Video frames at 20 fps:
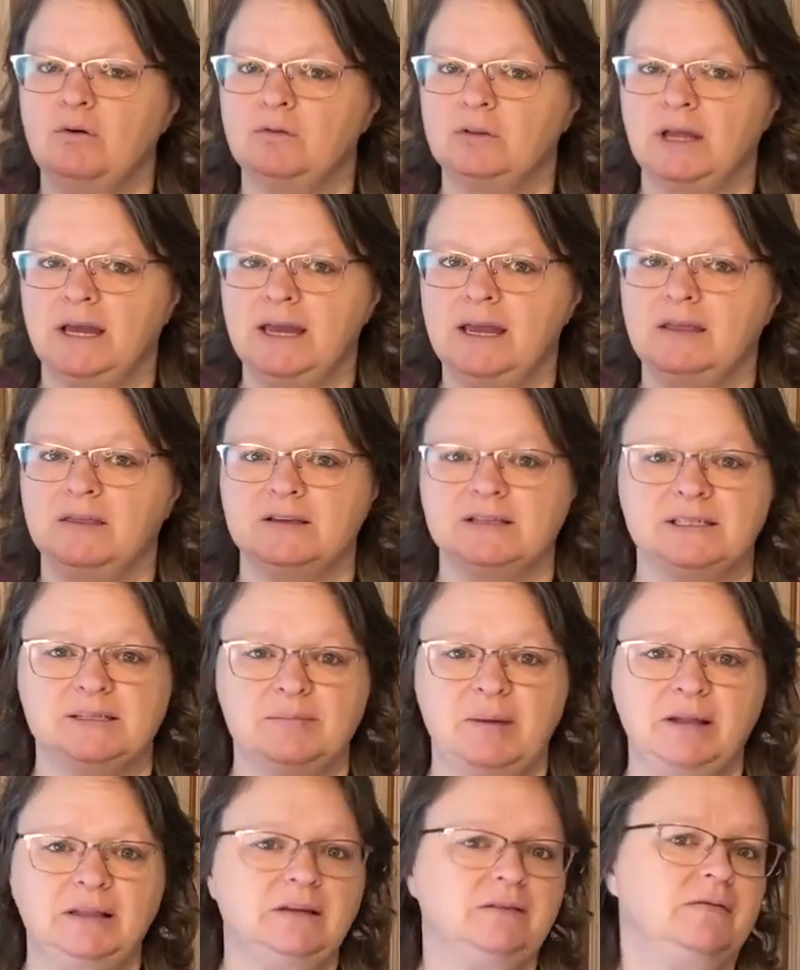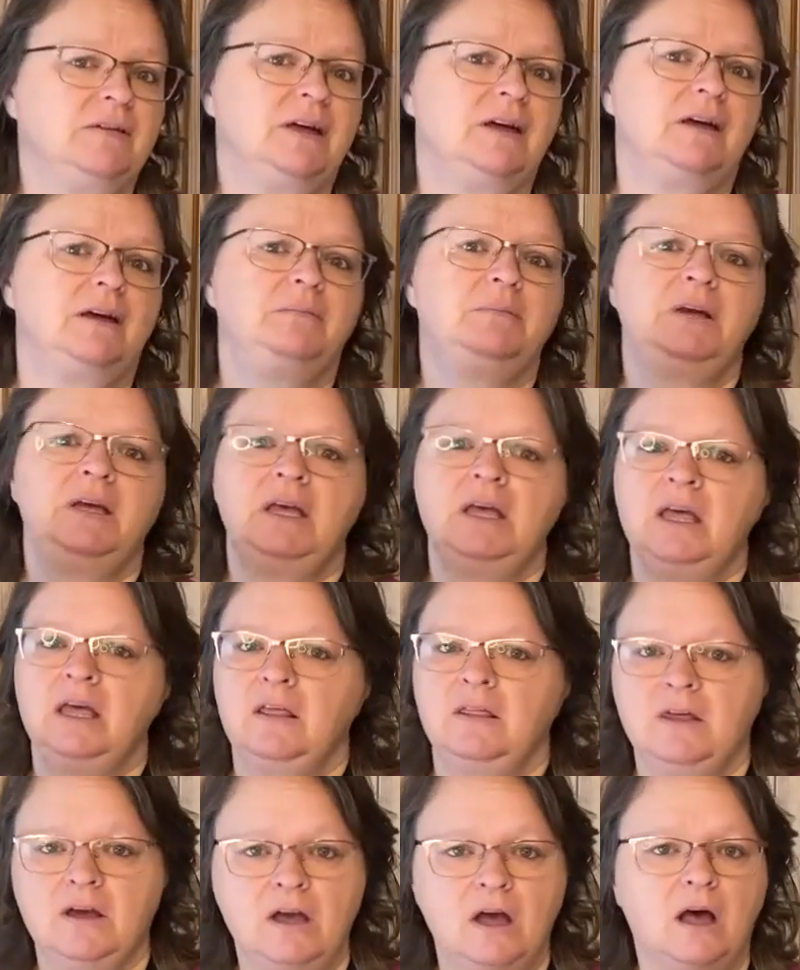like the smell of them,
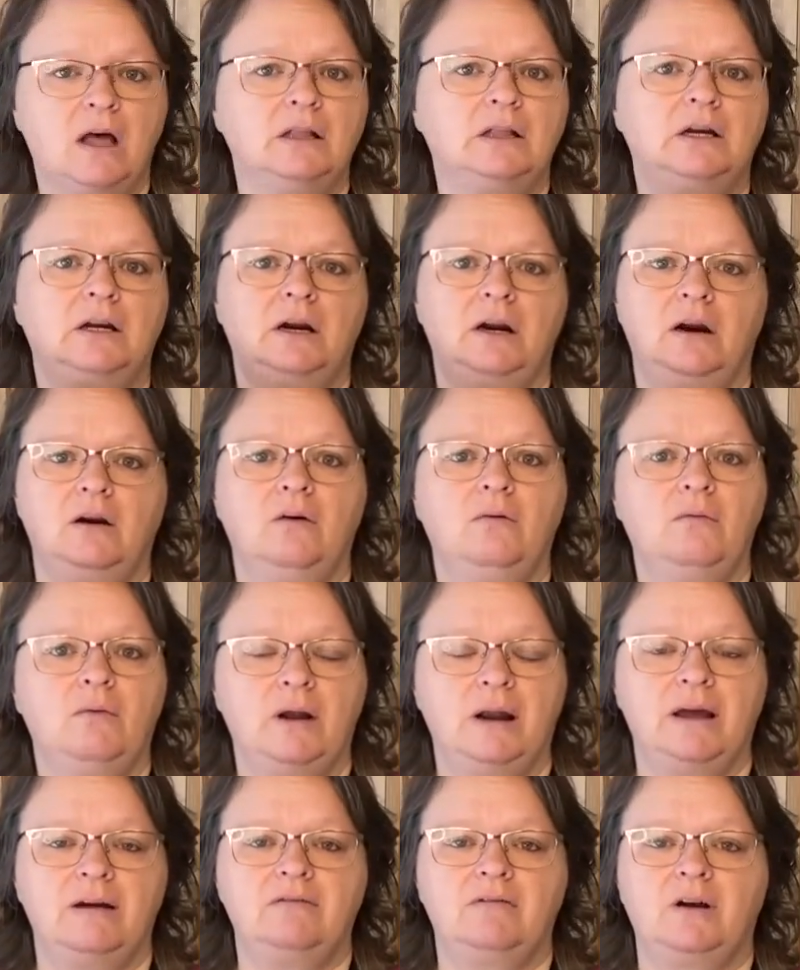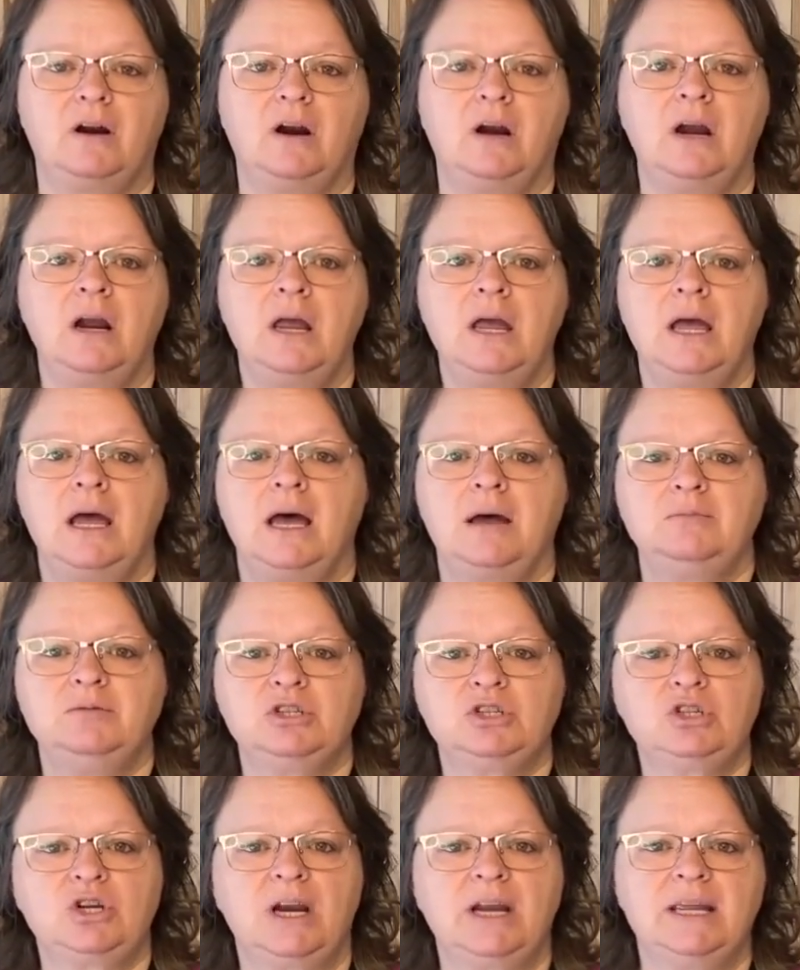the color, whatever. I'm
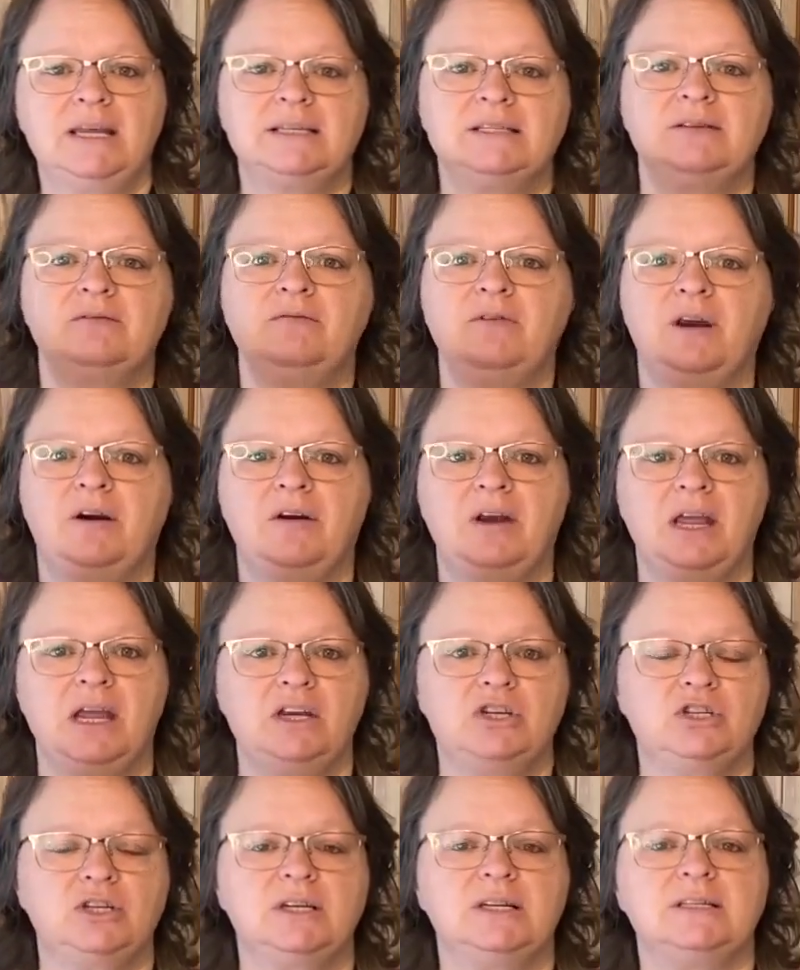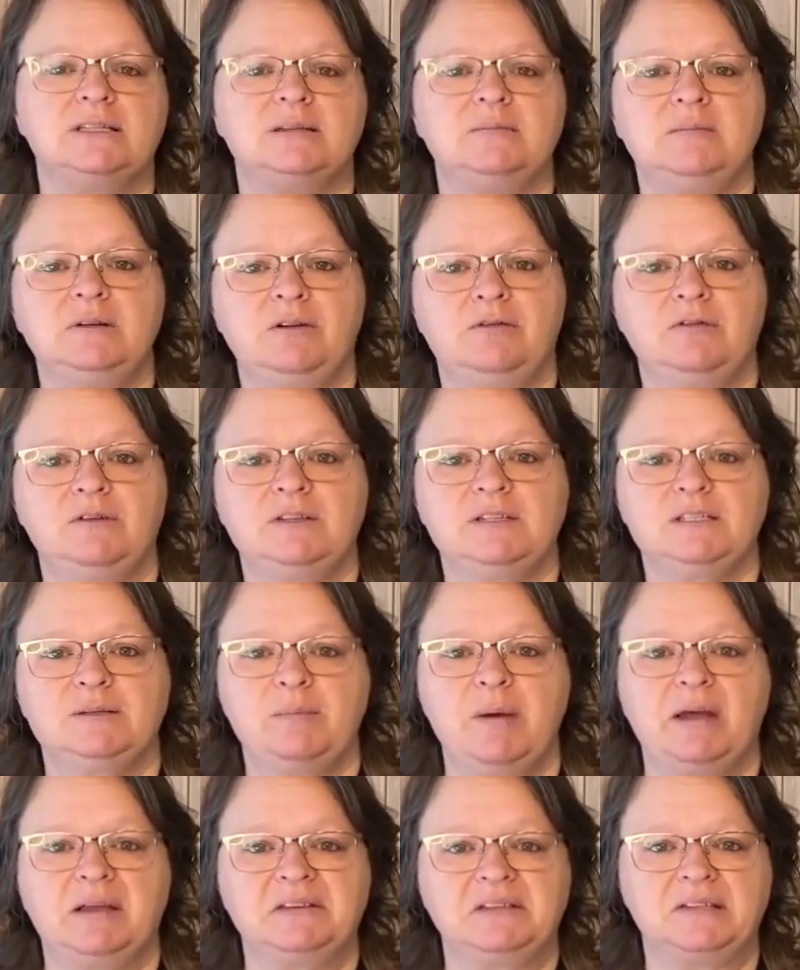just trying to get some variation and some different
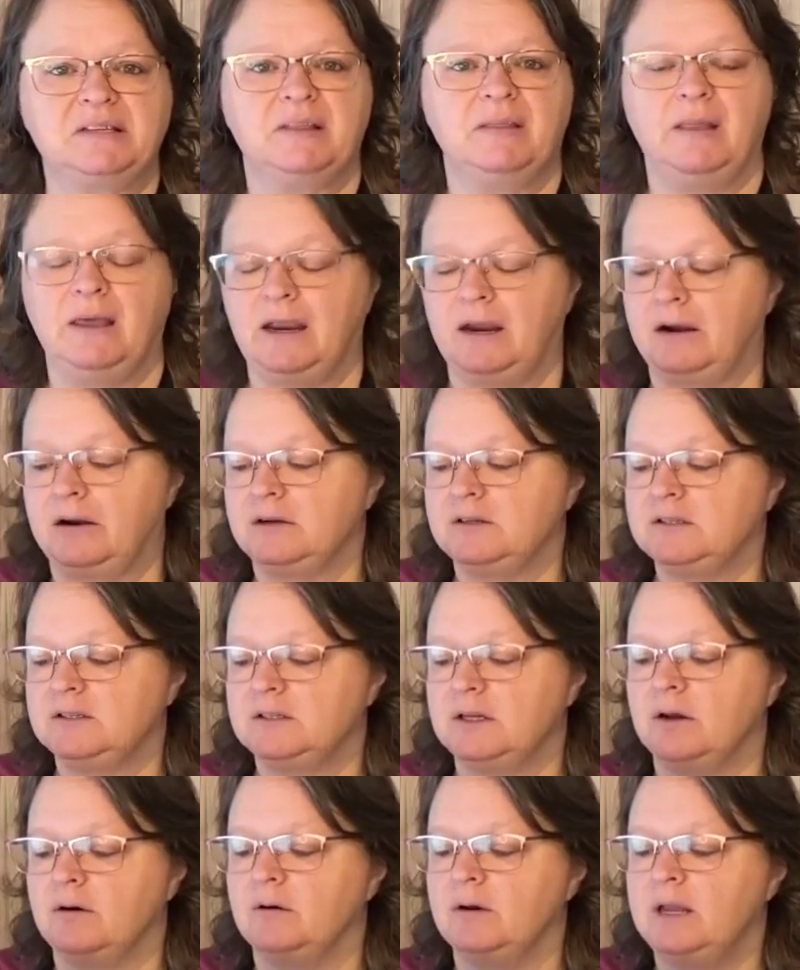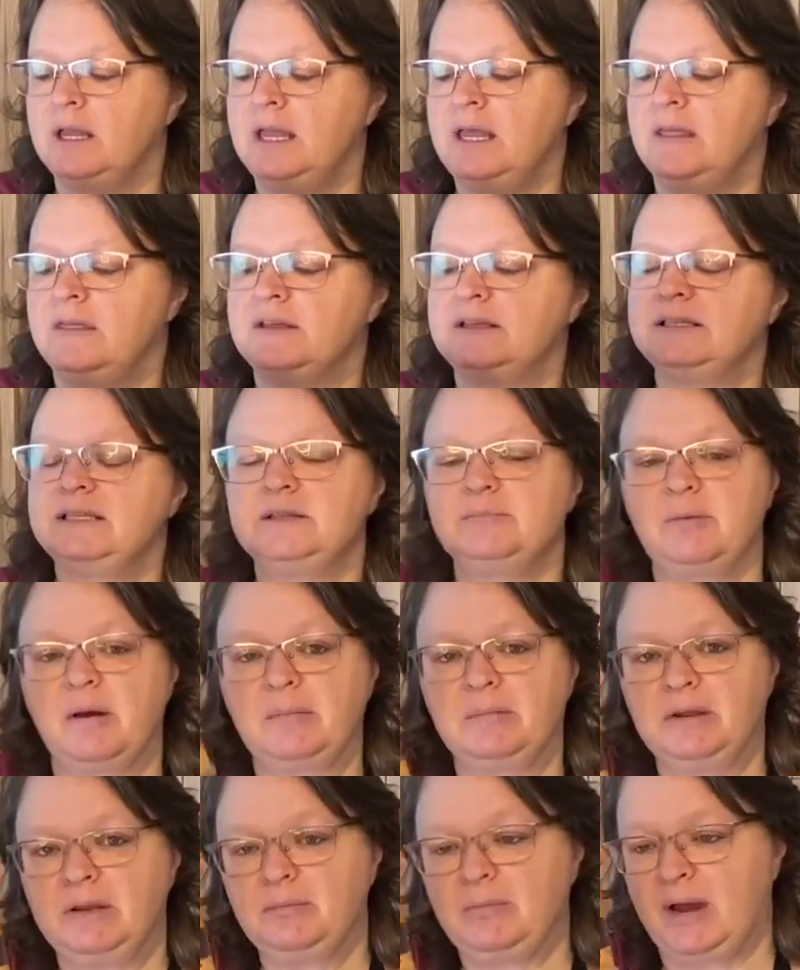smells in there. So this is
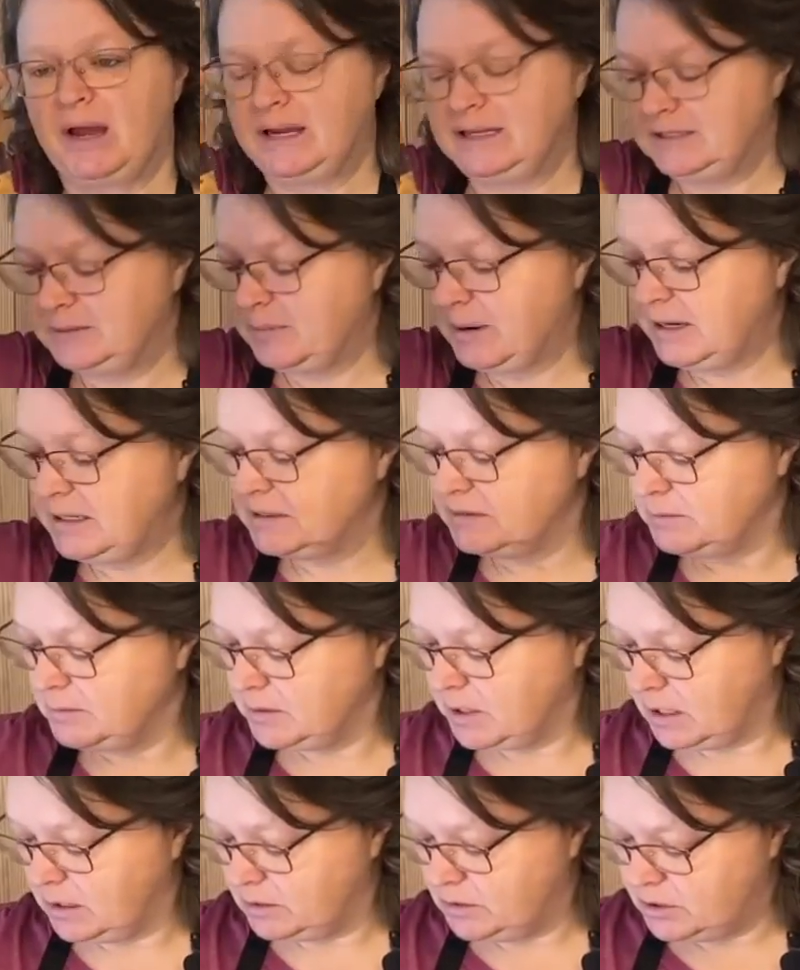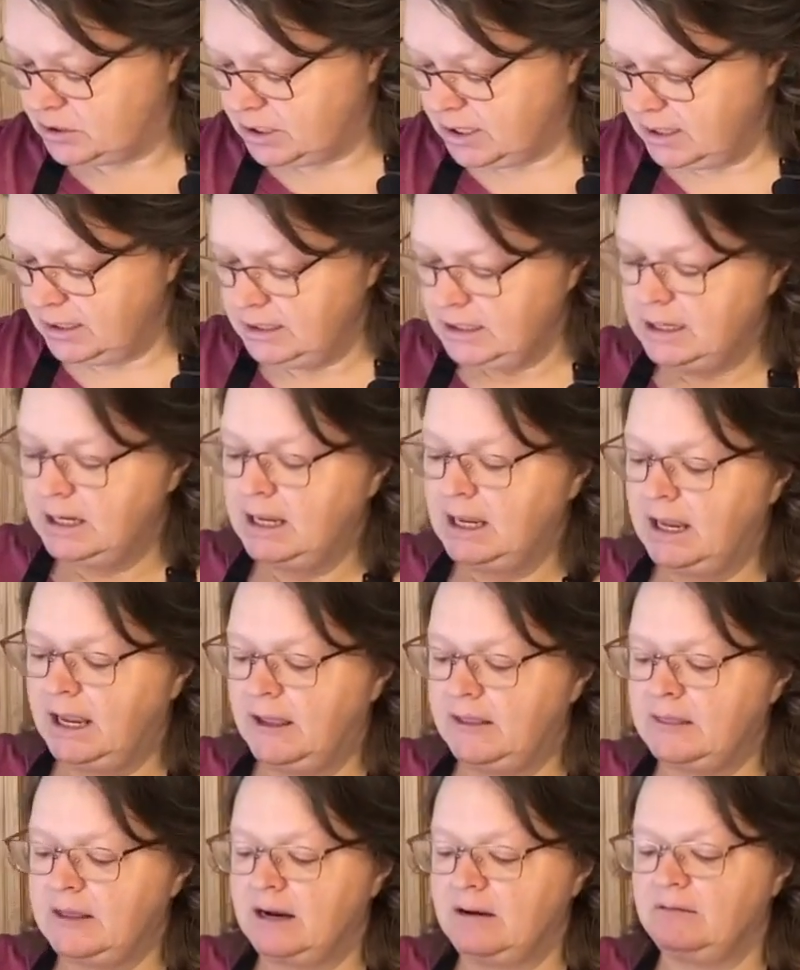pumpkin pie spice from Dollar Tree.
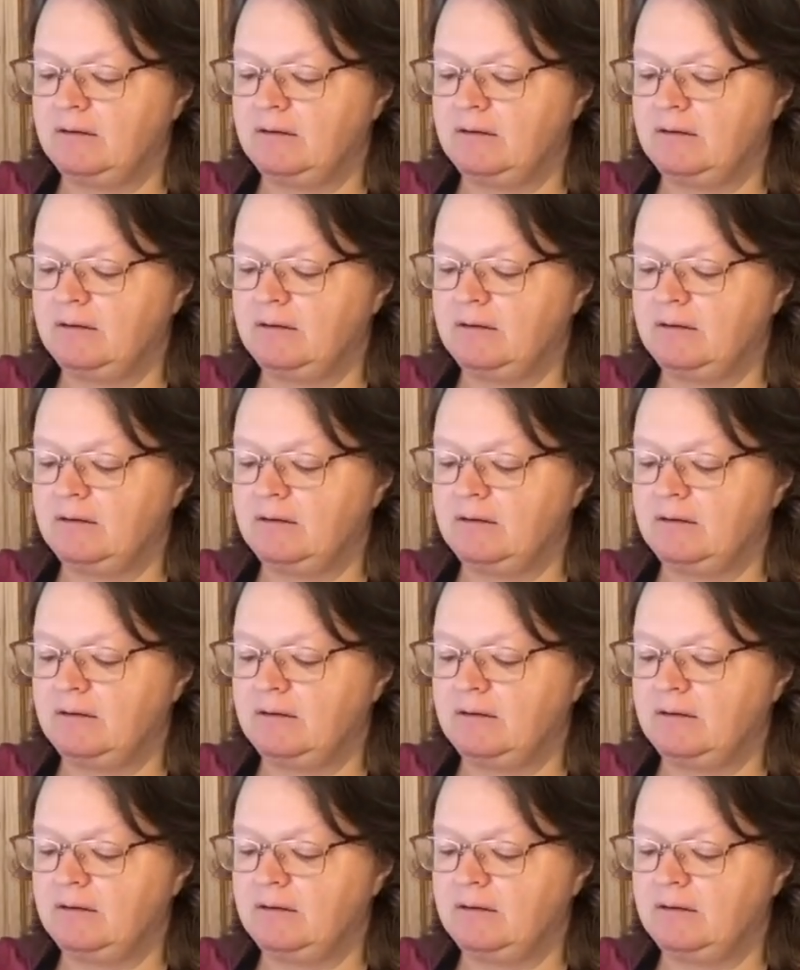And then I've